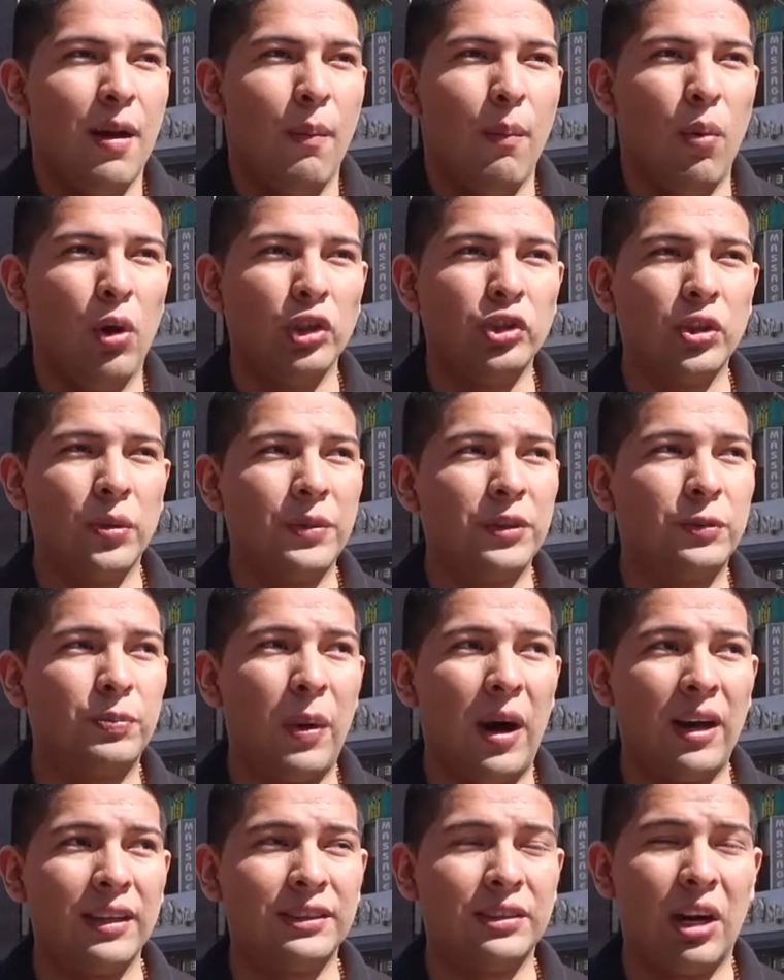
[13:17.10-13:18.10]
most of the
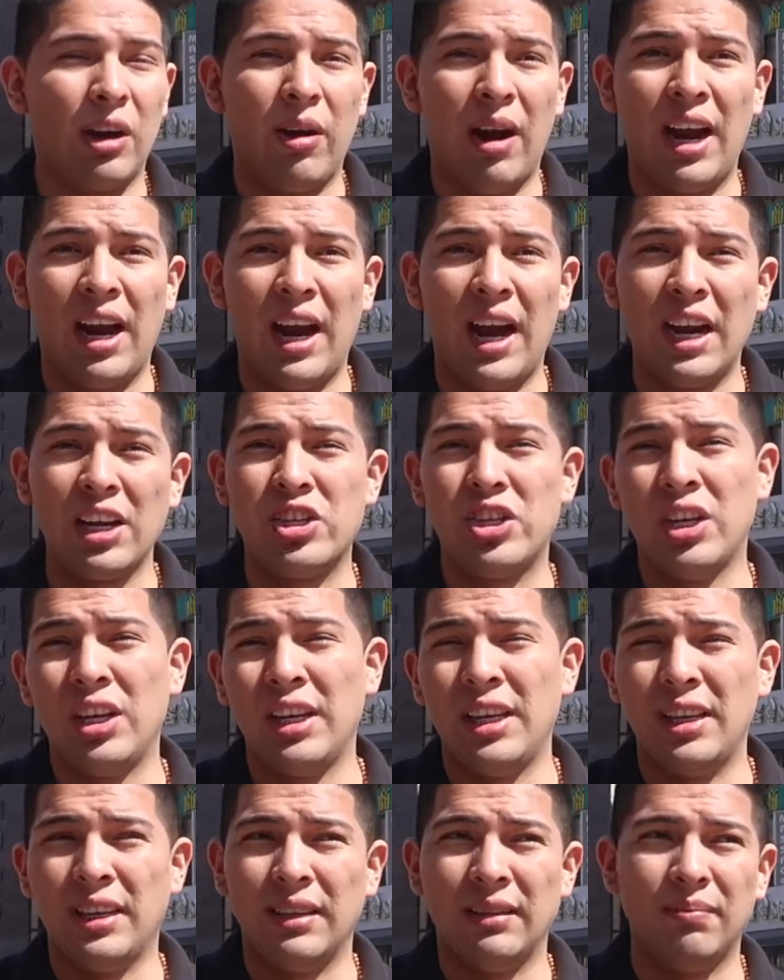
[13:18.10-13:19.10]
spots are
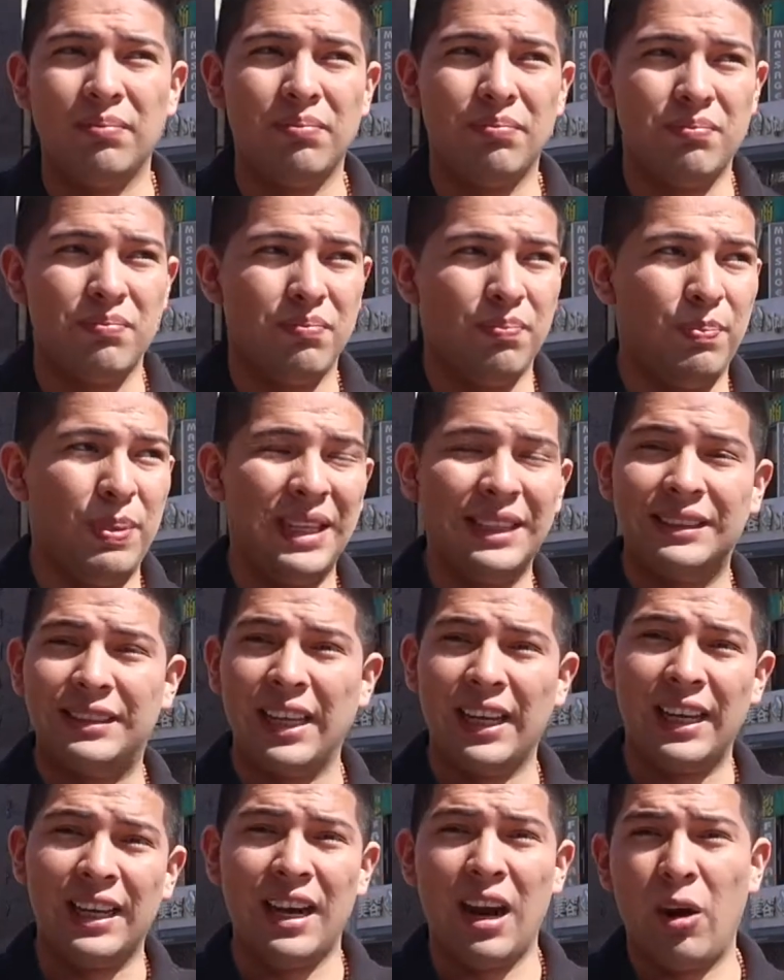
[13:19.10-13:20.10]
actually being
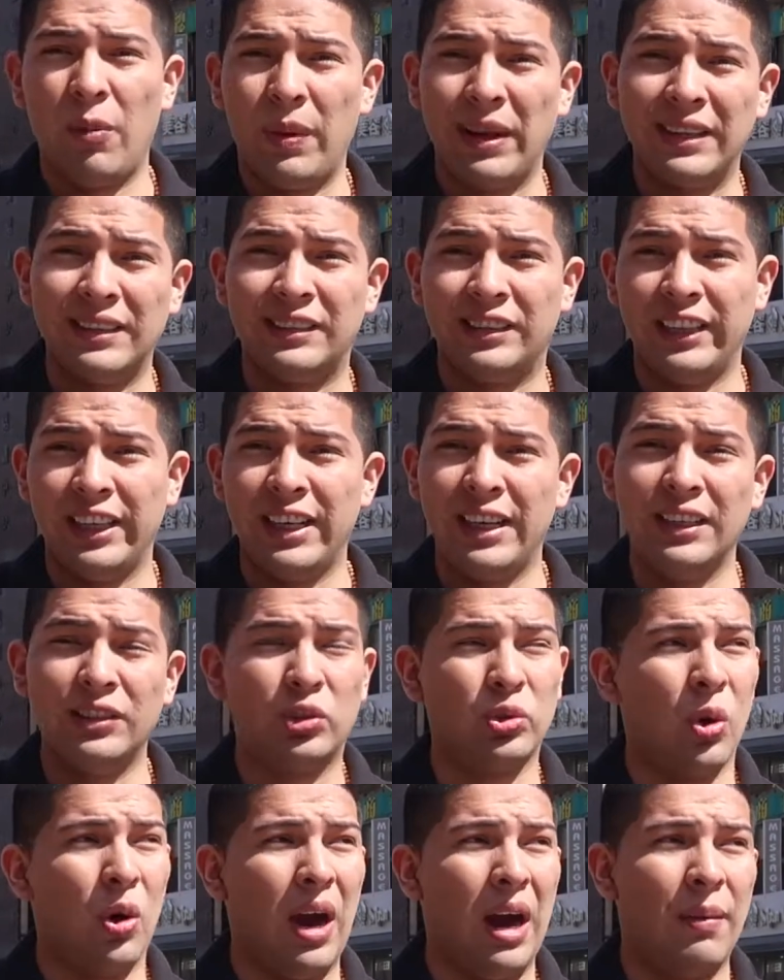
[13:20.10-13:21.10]
taken out by the city,
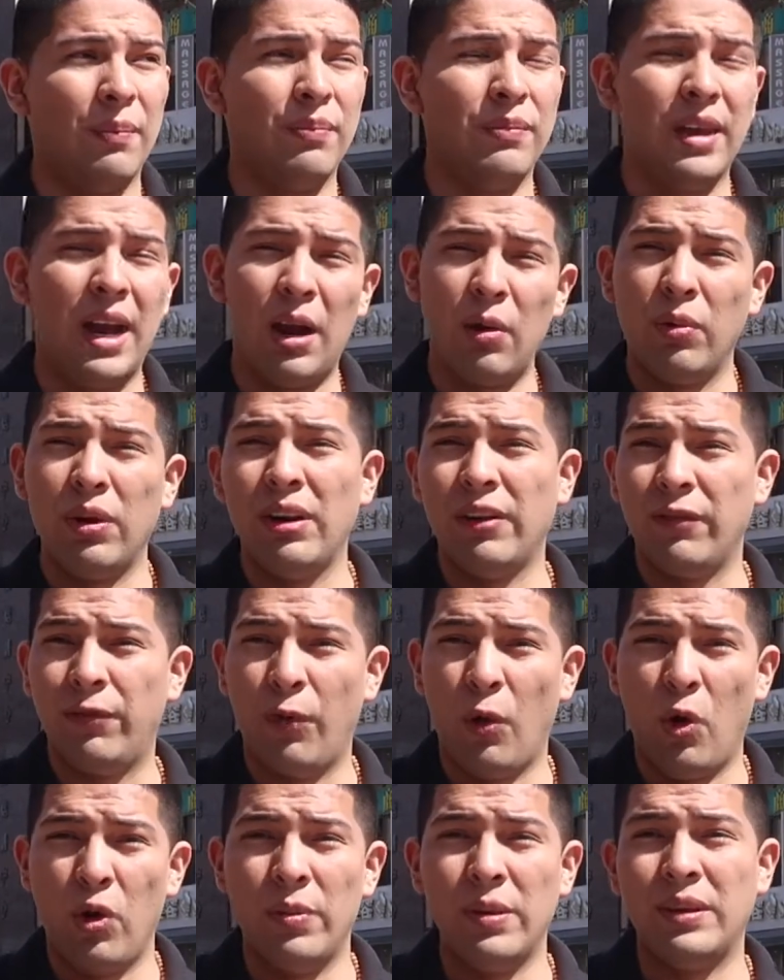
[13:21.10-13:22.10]
so I'm not really
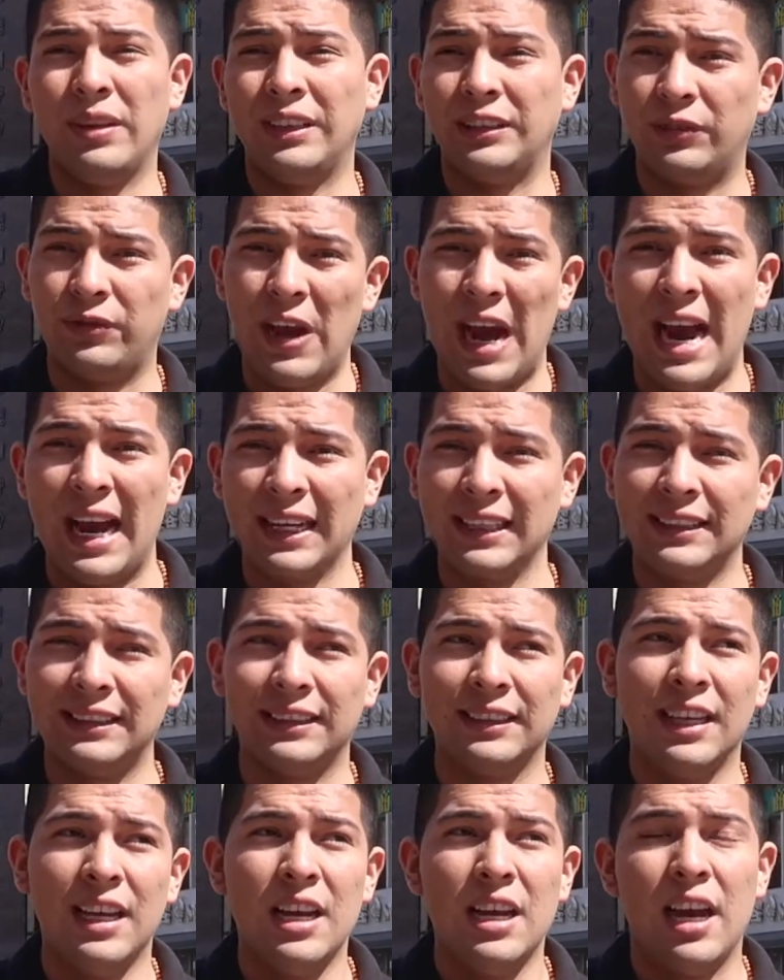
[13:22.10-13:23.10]
informed in these
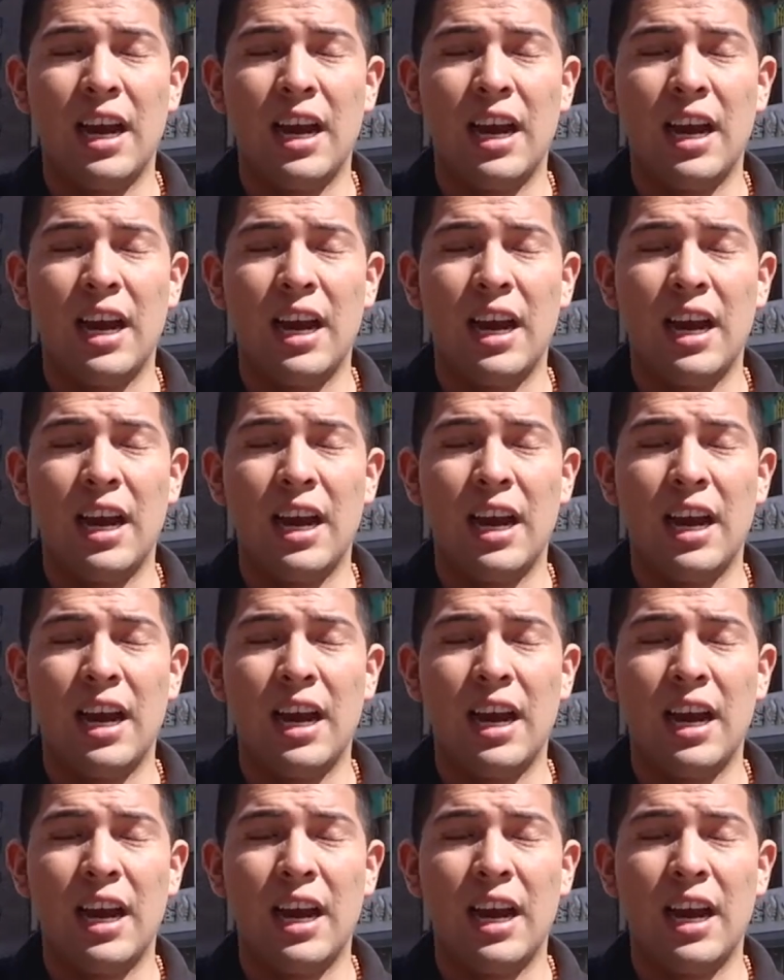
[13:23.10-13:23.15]
facts.